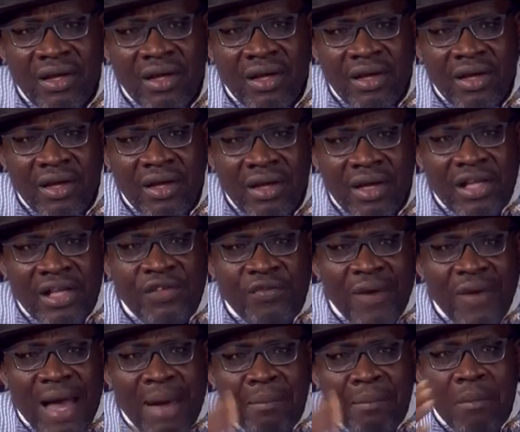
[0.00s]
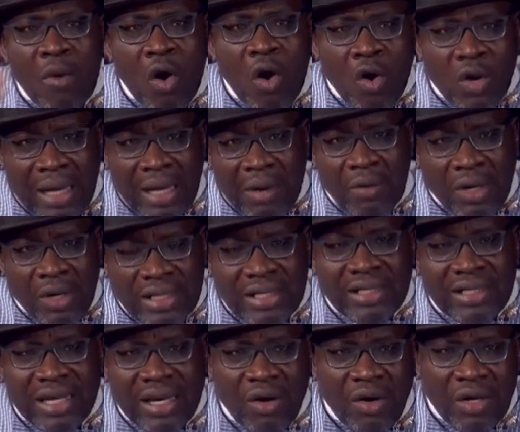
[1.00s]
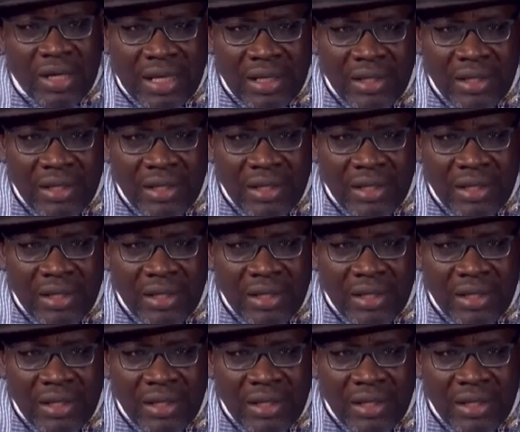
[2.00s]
is far more than what is recorded.